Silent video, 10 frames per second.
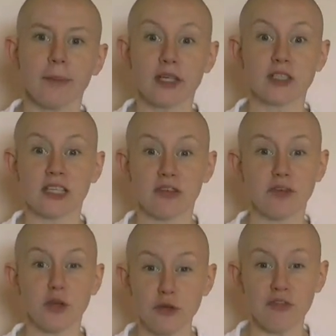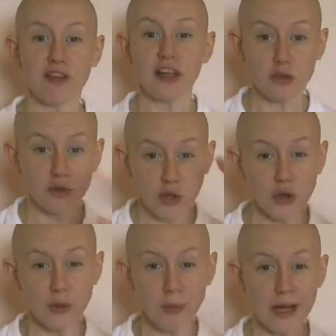because if you feel
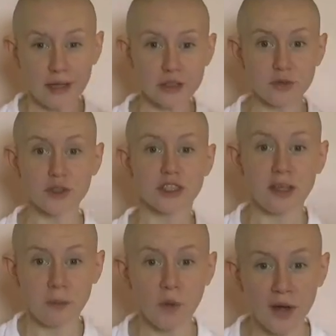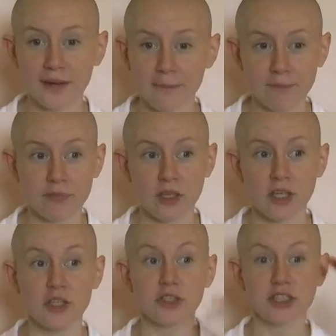too much for someone,
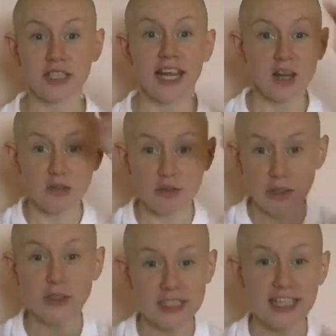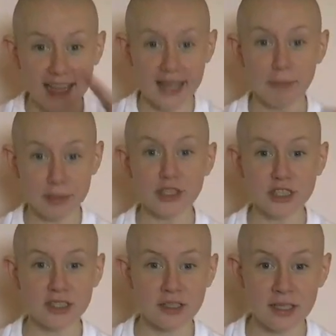you're scared of losing that
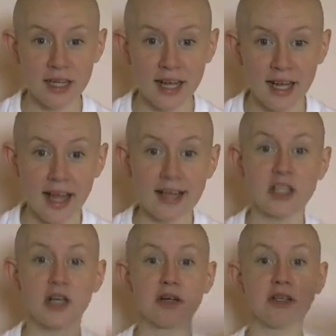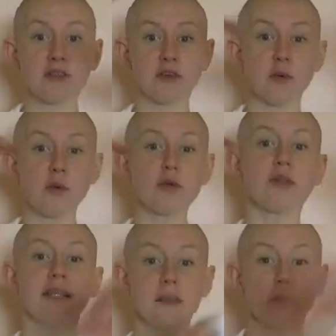person and going through
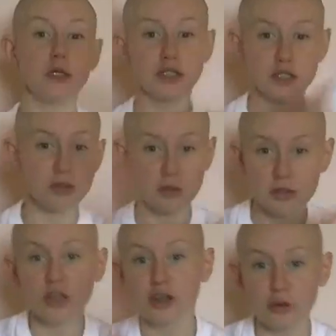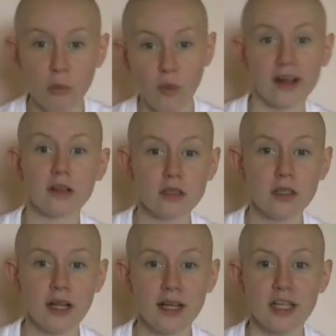all the emotional
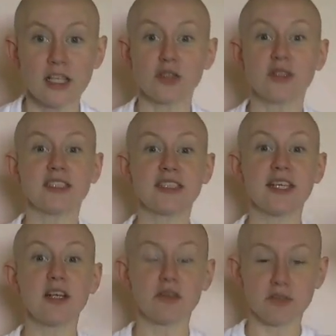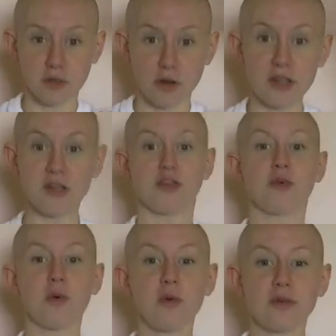turmoil. So instead of going
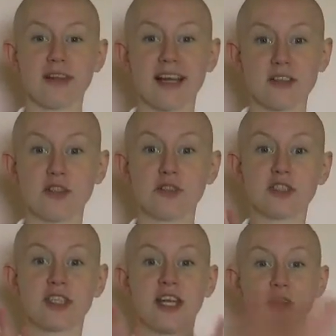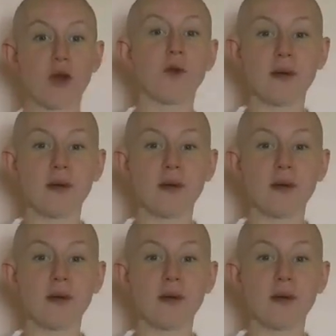through all that, you say, no